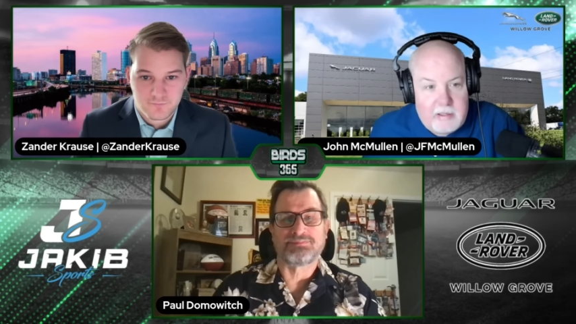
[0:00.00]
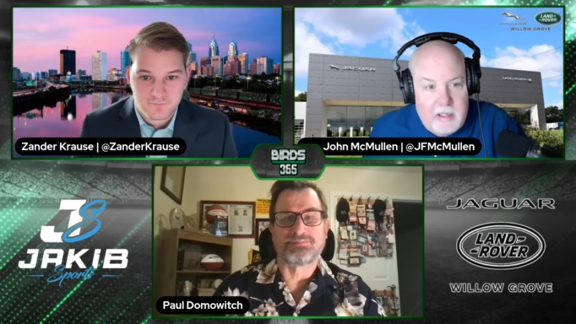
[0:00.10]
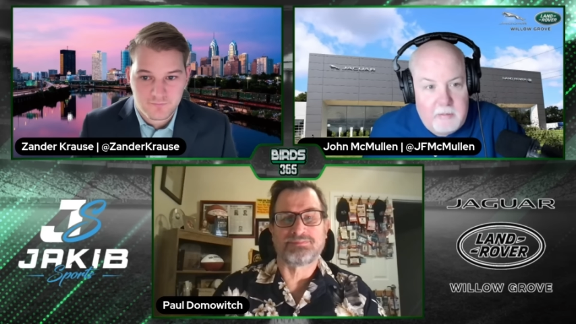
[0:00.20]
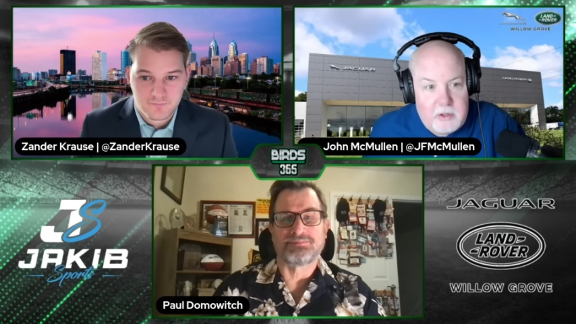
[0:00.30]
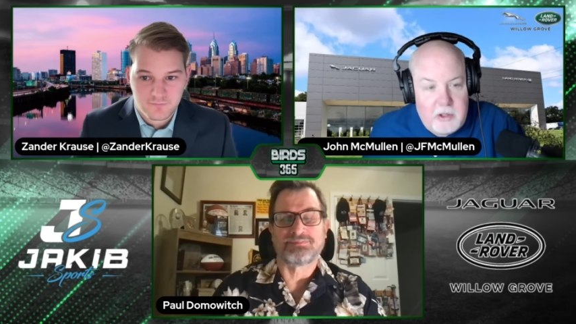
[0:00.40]
Speaker 1: same
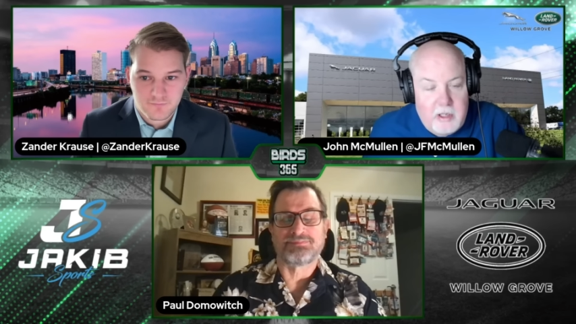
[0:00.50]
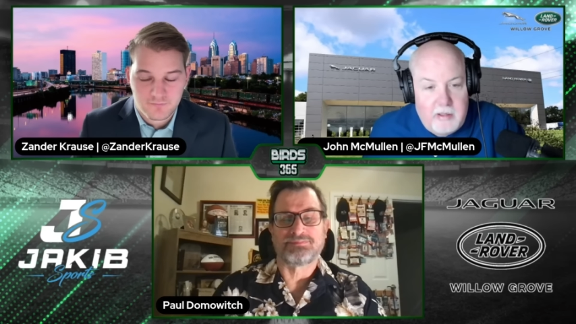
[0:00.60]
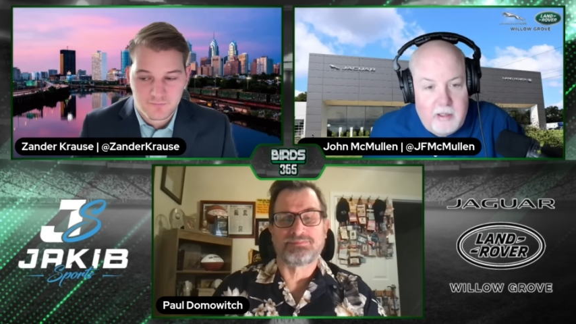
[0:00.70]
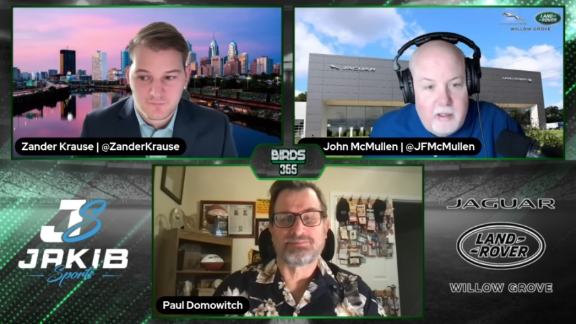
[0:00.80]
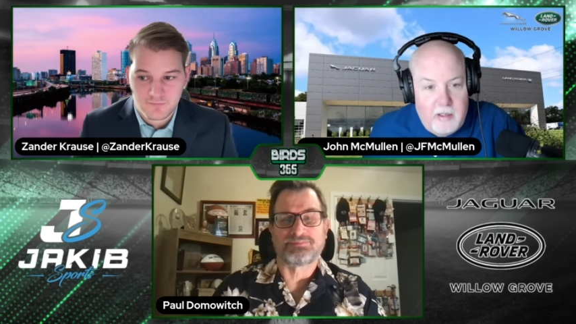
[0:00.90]
shit
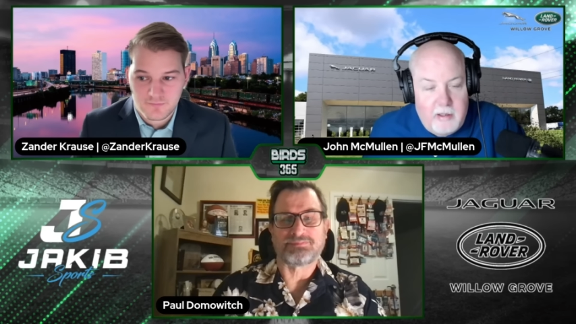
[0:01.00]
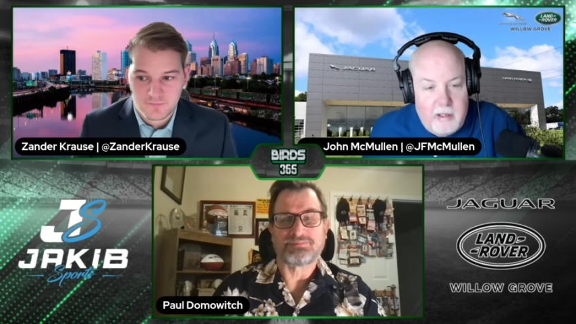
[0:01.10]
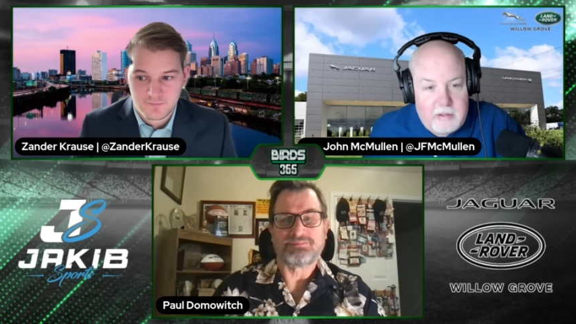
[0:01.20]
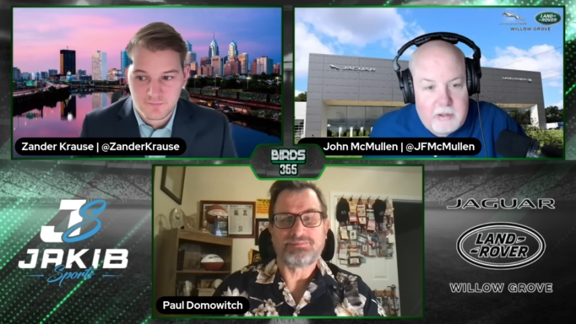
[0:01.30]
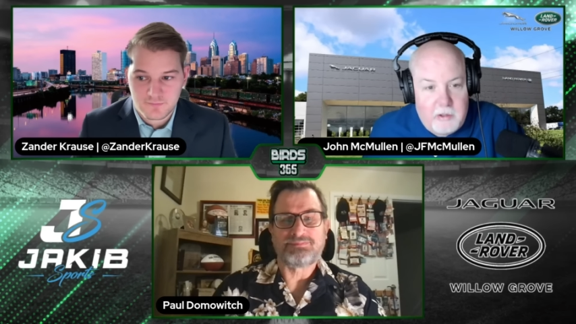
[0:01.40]
uh, as
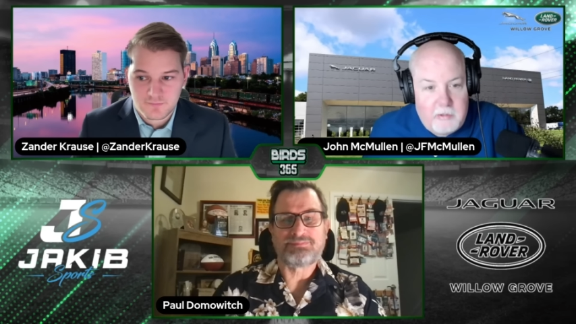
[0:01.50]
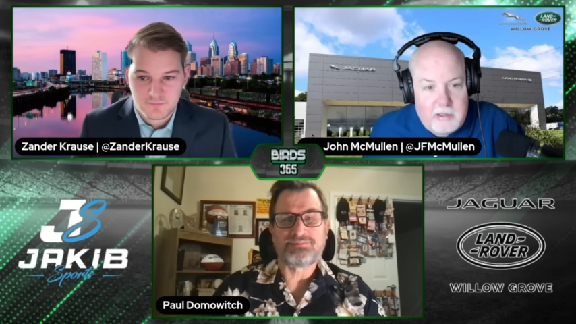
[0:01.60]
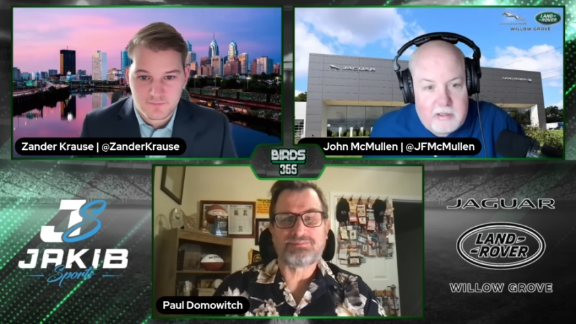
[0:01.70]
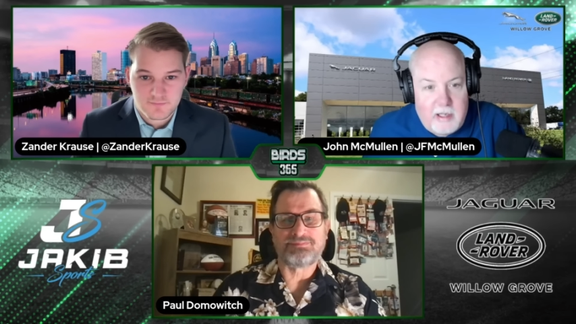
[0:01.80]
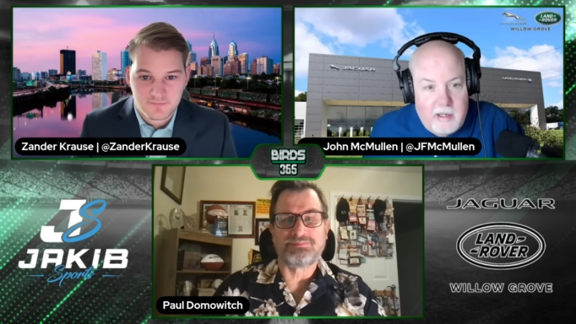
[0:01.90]
Sean
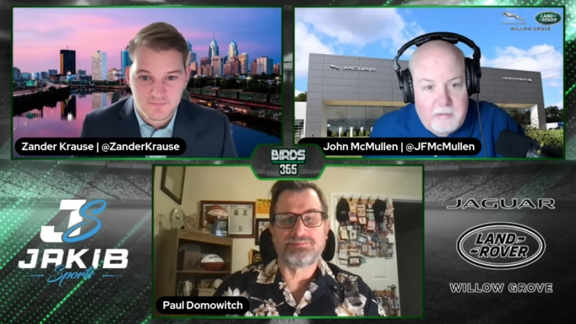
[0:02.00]
Desai